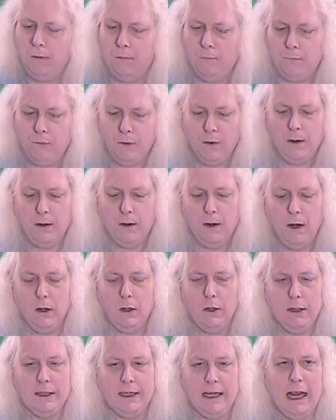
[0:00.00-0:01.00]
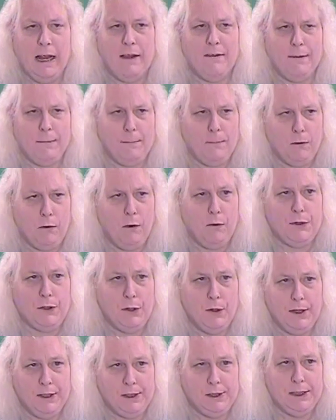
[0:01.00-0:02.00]
For a good Catholic
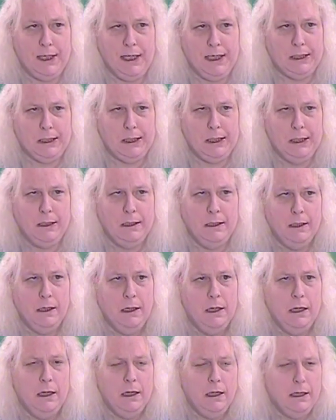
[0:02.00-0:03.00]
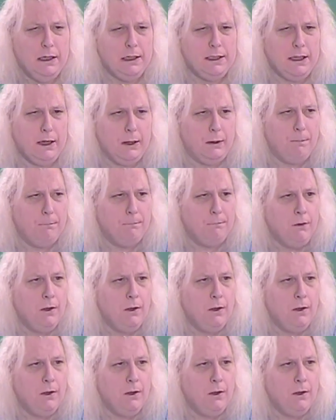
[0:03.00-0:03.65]
parochial education. So,